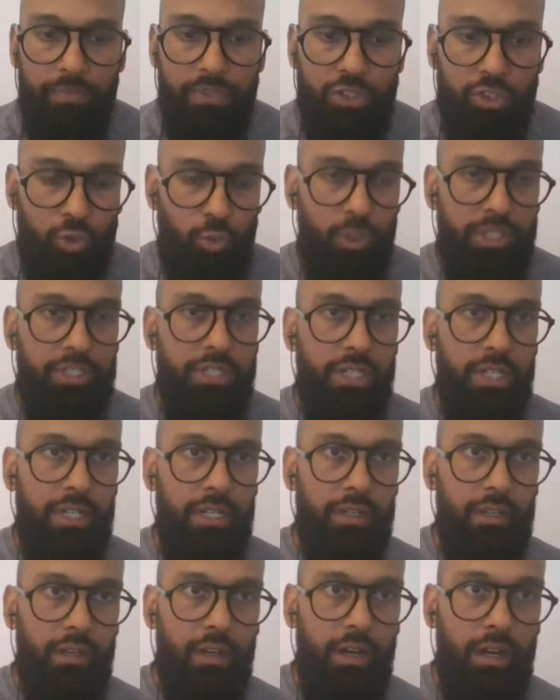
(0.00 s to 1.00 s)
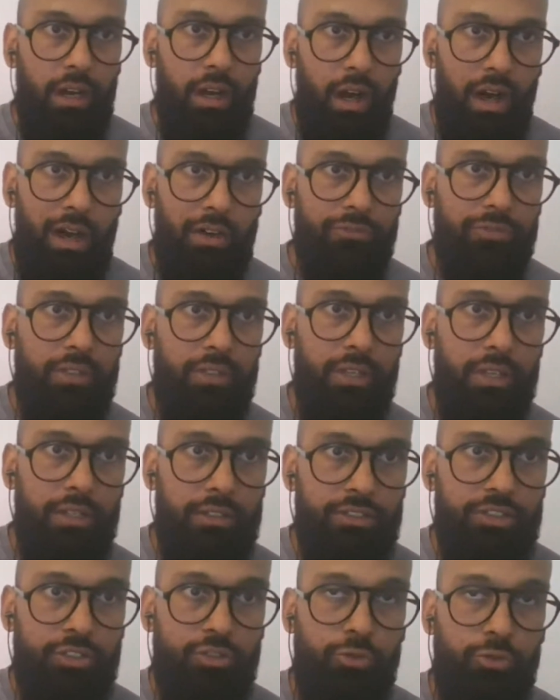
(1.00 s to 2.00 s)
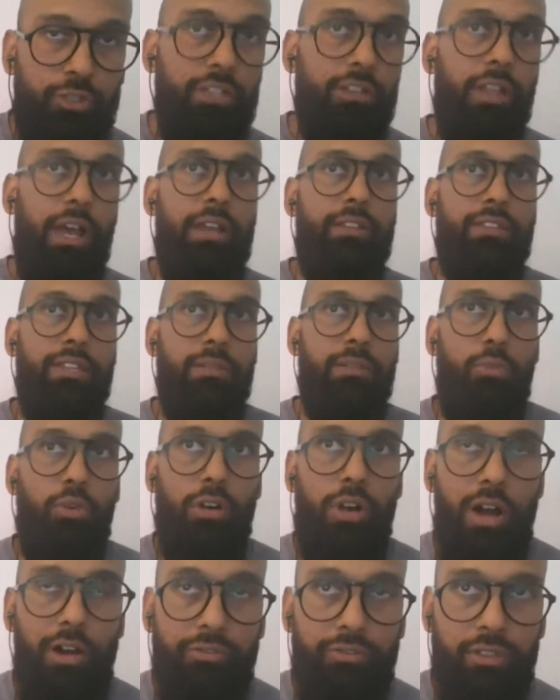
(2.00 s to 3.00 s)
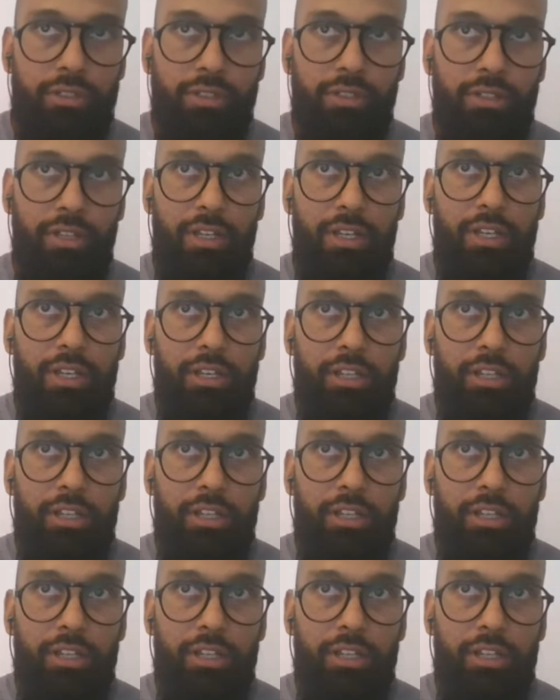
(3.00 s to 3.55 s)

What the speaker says: switching off the street lighting more often,